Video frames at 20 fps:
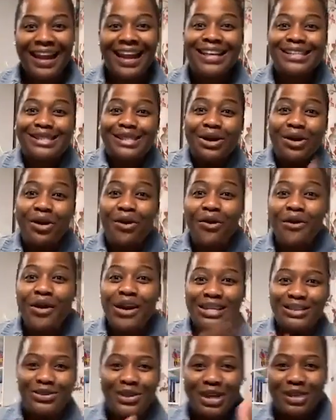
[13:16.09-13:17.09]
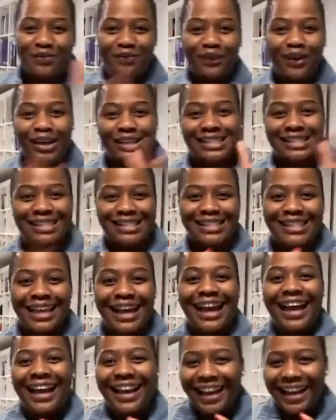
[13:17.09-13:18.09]
Let's see who will do it first.
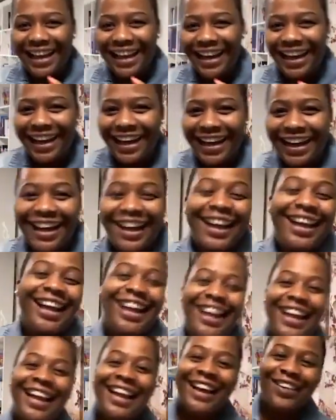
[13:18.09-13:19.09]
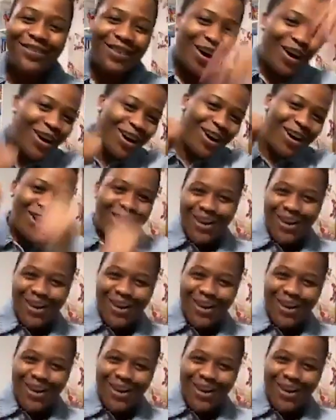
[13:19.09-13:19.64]
Woo!